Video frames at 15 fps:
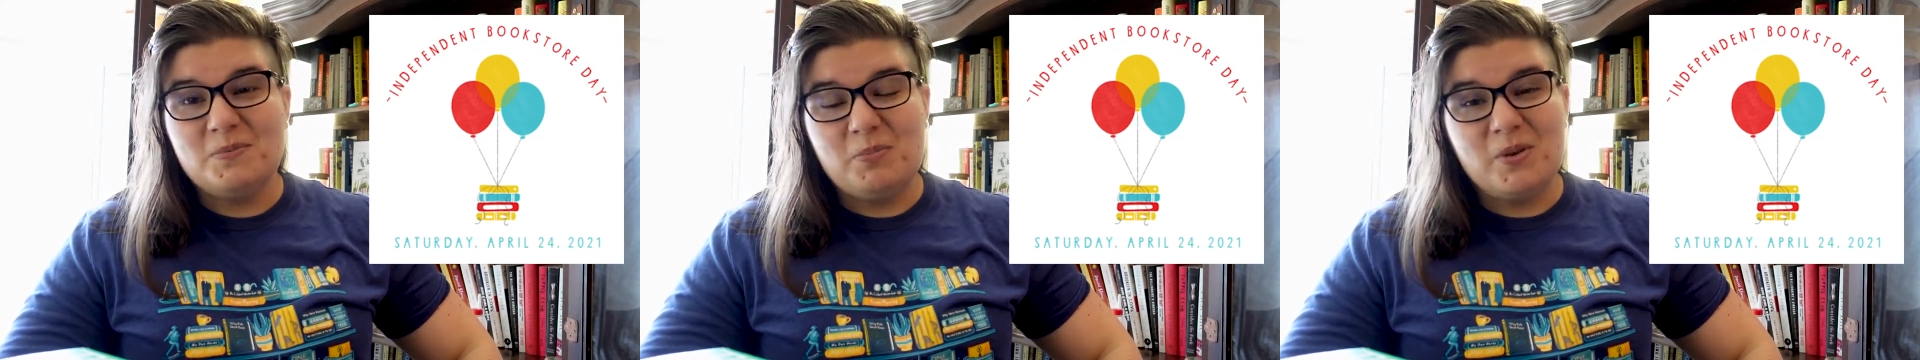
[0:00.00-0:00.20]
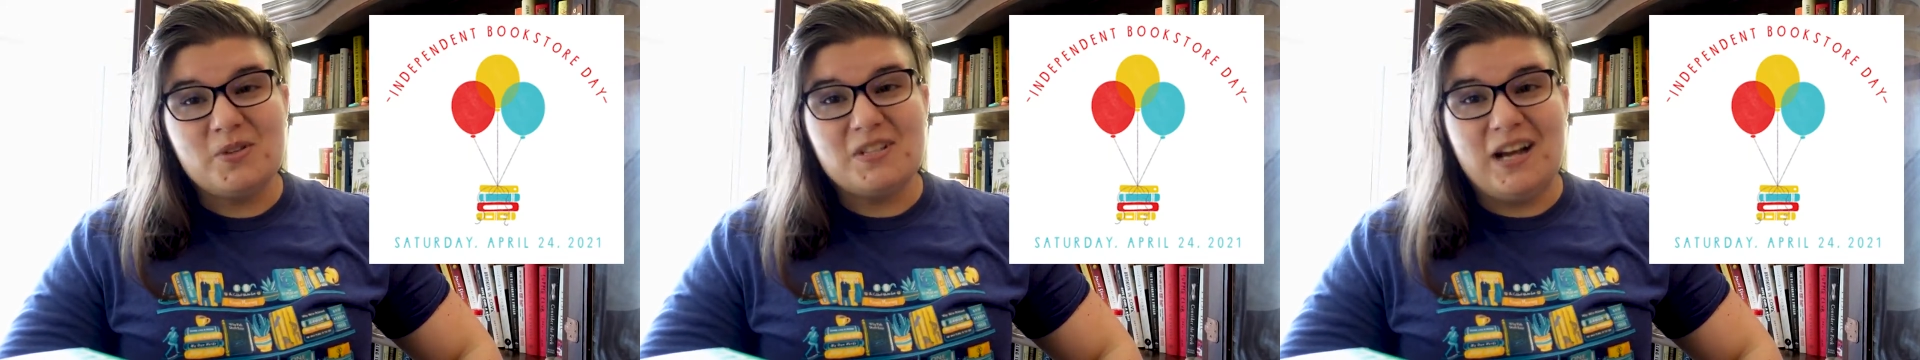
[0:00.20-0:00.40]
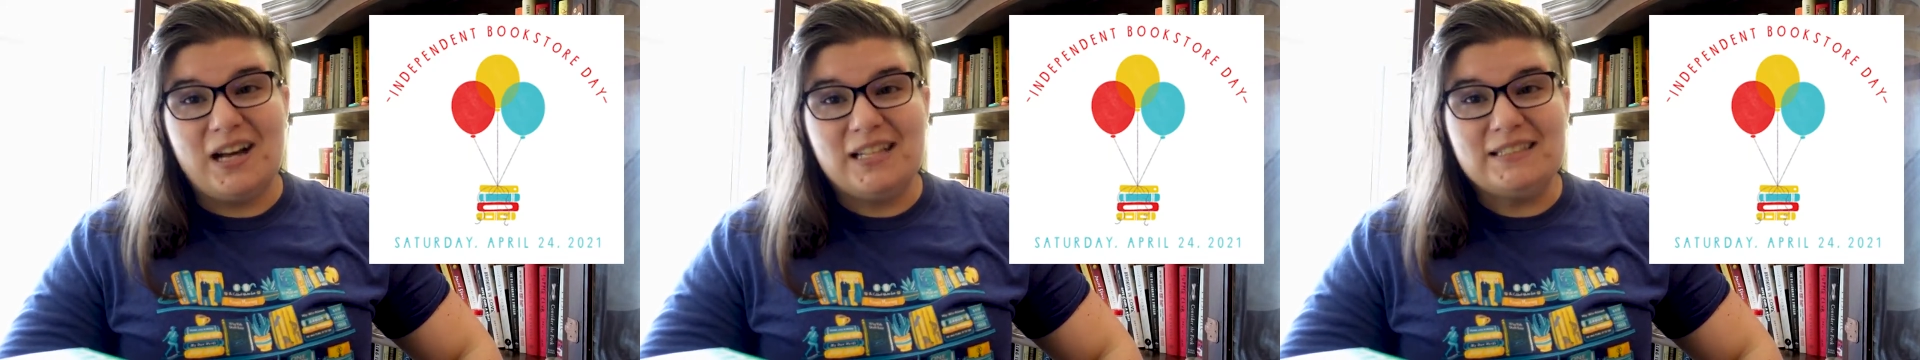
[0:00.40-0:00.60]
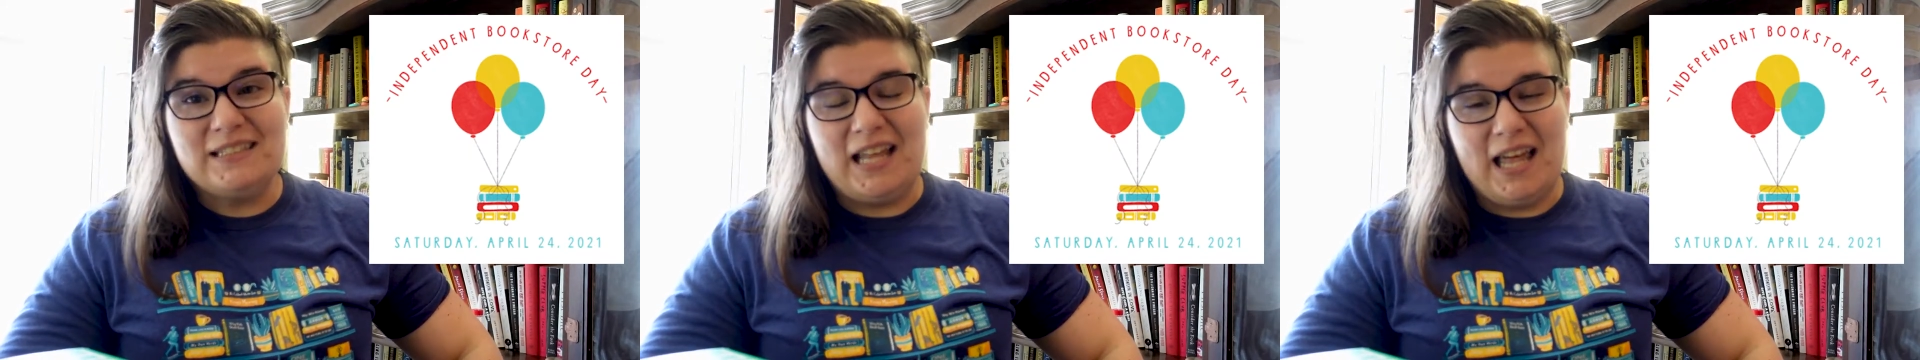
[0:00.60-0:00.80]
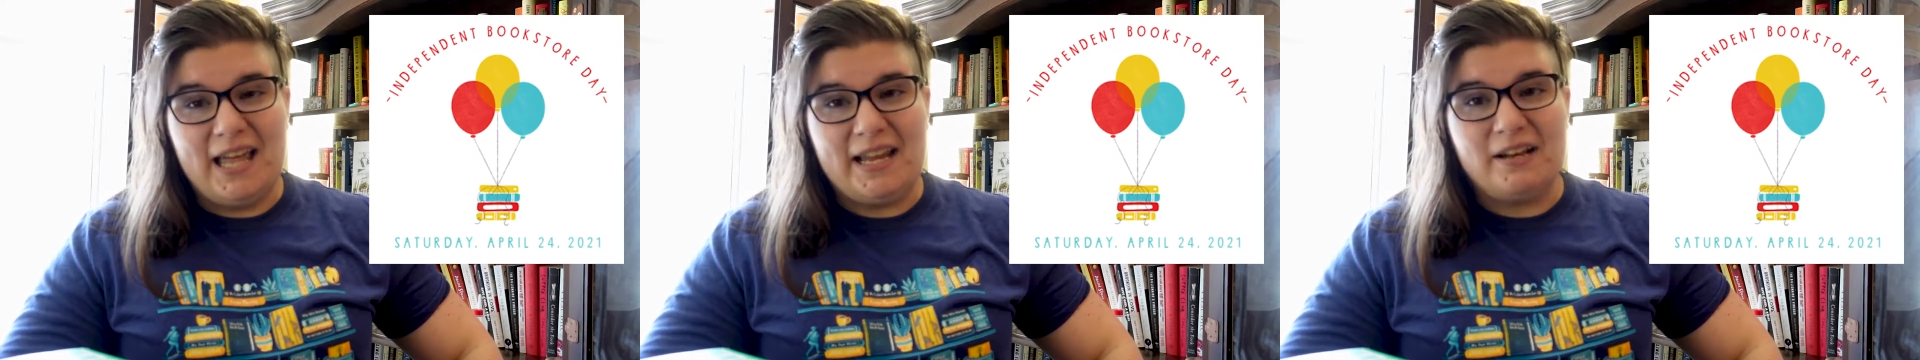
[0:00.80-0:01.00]
books
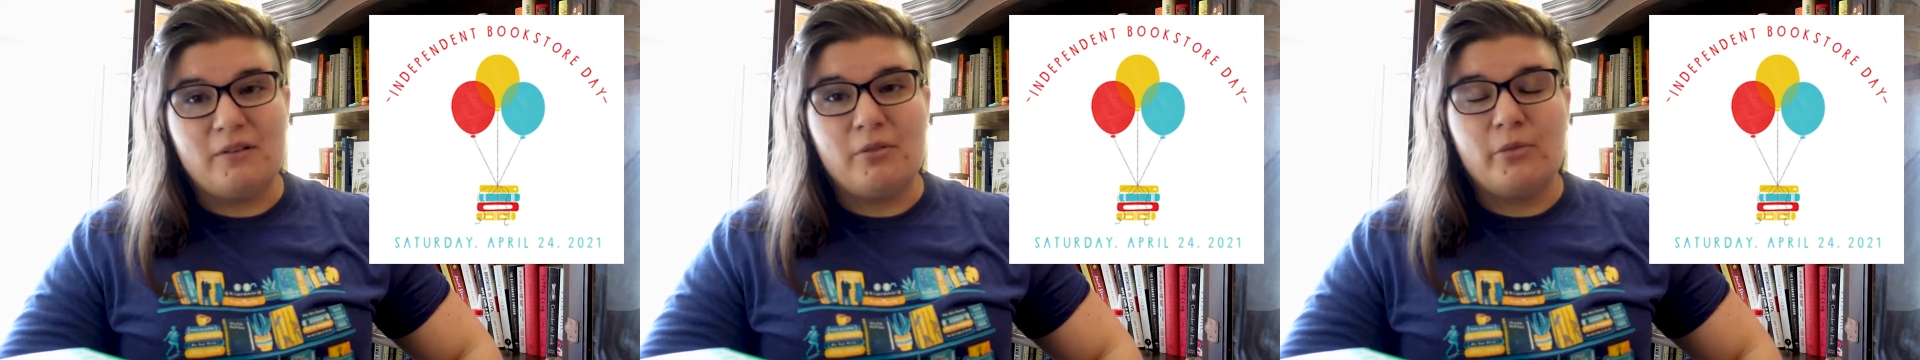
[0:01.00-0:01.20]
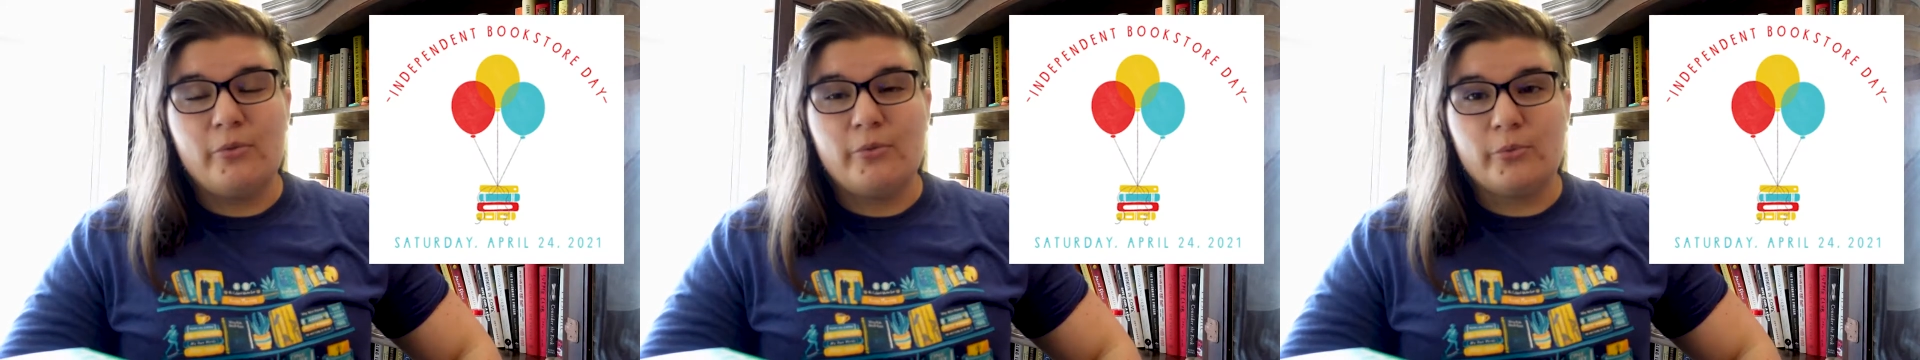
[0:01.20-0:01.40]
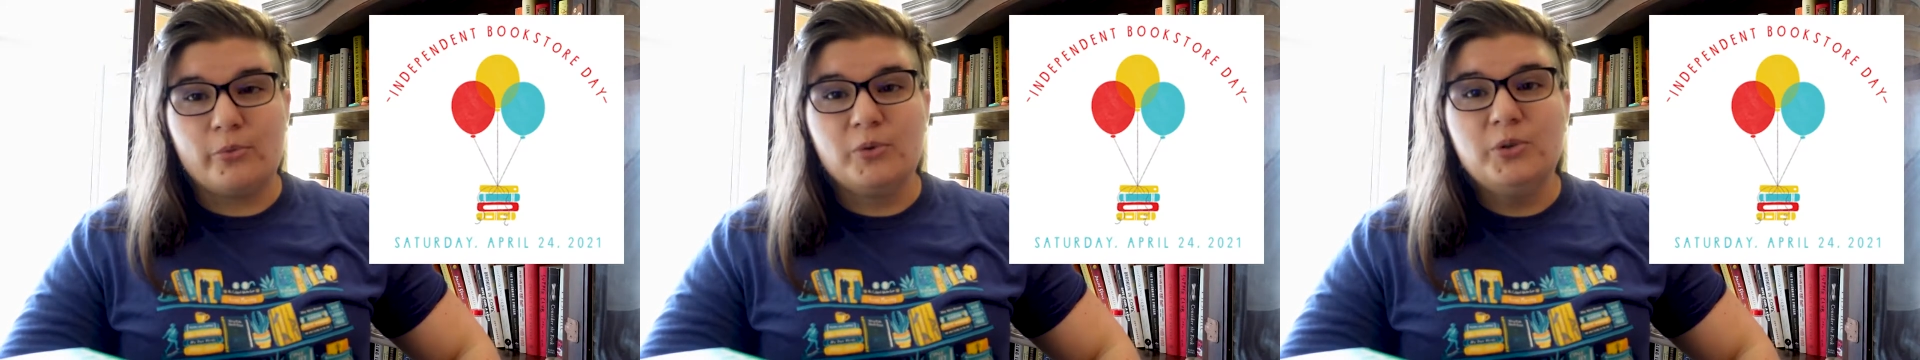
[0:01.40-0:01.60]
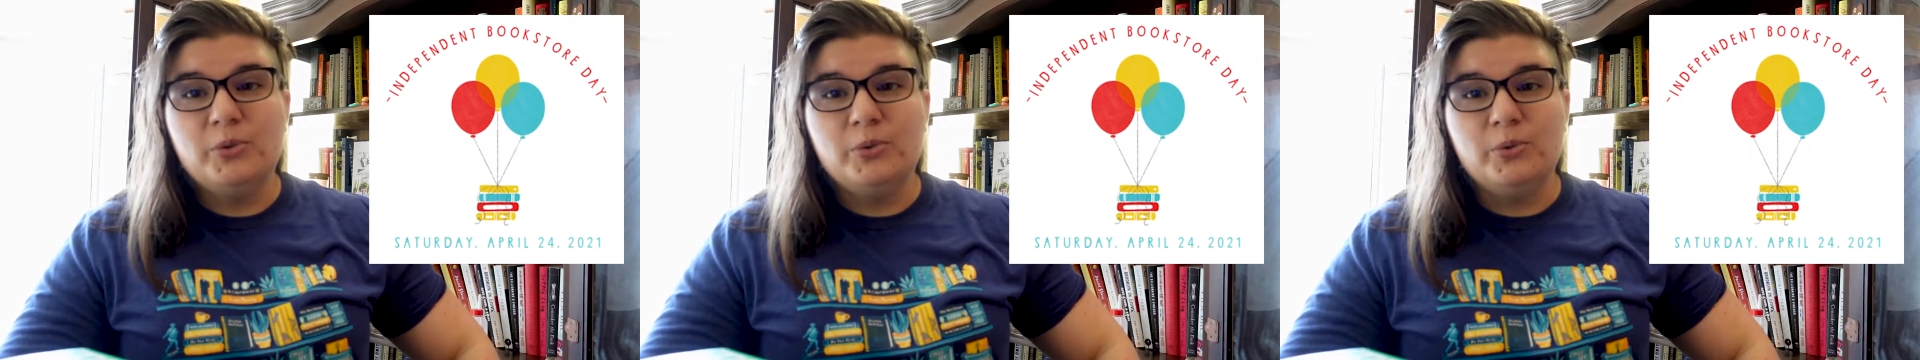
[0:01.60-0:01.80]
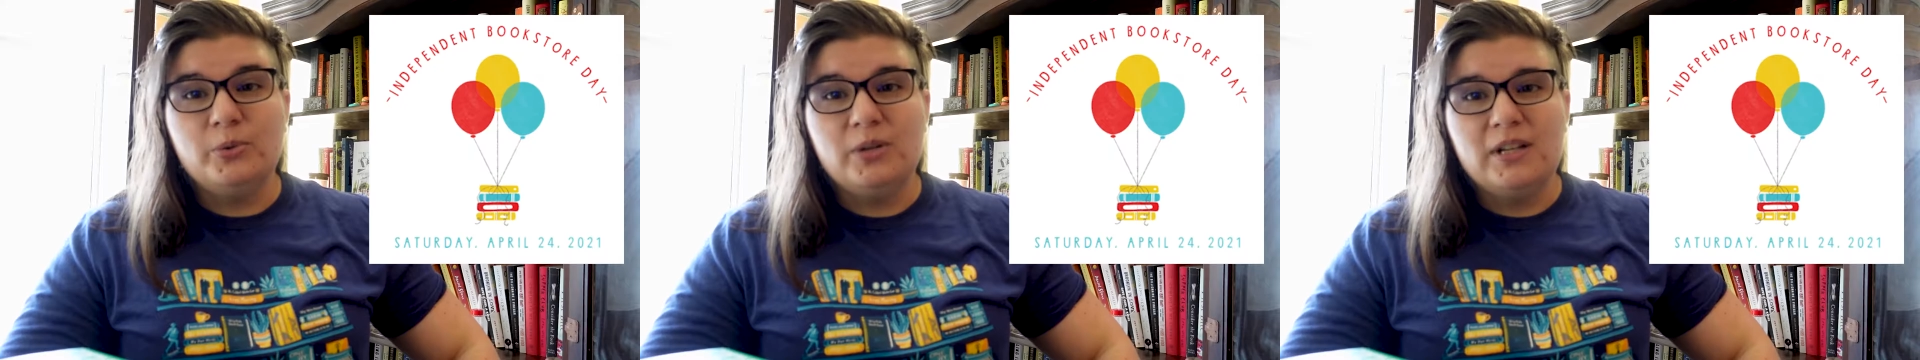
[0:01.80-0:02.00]
online
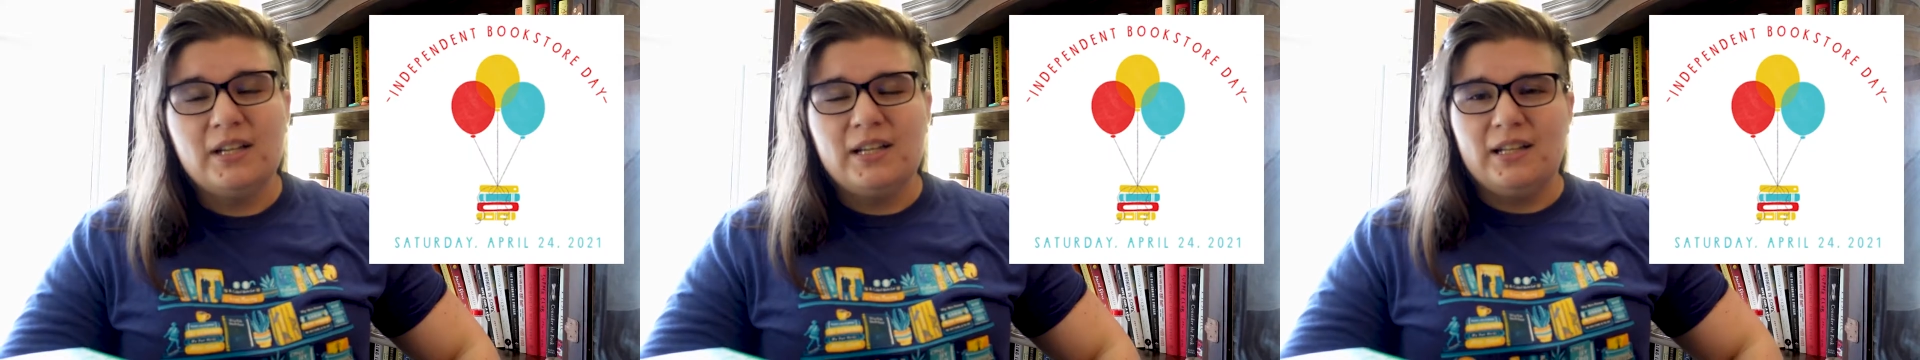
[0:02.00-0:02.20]
through